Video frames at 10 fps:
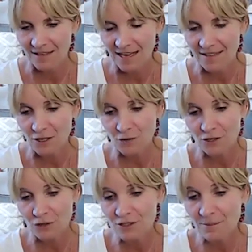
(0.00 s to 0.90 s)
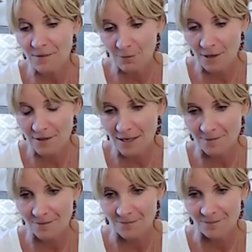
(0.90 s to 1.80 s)
and that you can do something with it
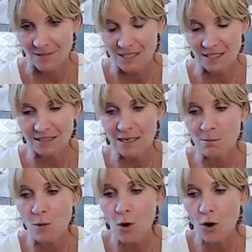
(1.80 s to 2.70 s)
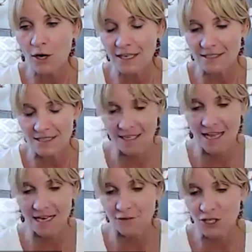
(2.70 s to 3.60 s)
to lean more into the
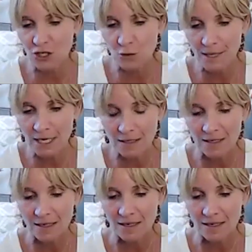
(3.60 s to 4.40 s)
kind of human